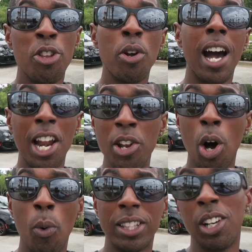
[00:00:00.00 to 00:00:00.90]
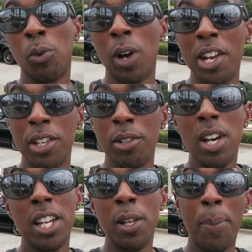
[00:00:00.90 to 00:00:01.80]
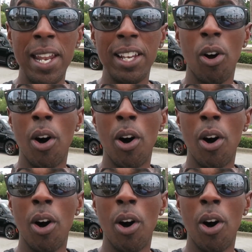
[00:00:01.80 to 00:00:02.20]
you'll kind of know what they'll run you depending